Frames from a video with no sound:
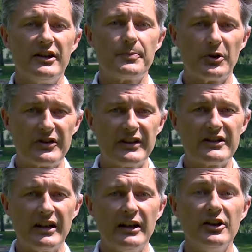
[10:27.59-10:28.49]
is
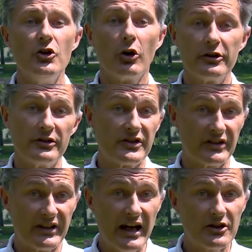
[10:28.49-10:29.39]
persisting in northern
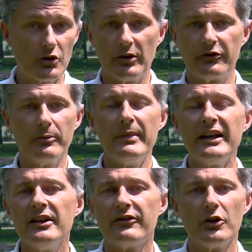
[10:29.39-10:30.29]
Saskatchewan for
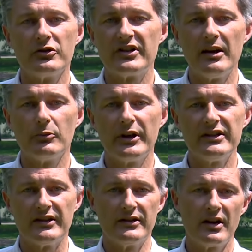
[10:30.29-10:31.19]
many of those same
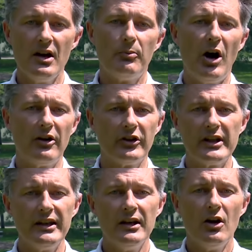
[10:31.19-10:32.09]
reasons:
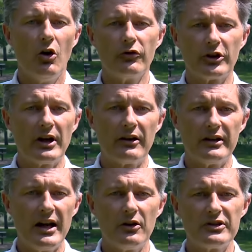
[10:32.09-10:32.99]
poverty, overcrowded
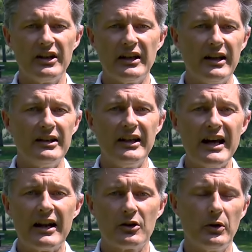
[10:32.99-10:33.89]
housing, and
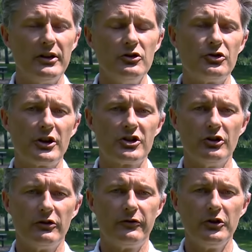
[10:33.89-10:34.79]
inadequate
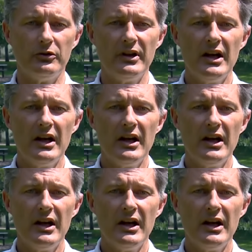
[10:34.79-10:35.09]
nutritional food.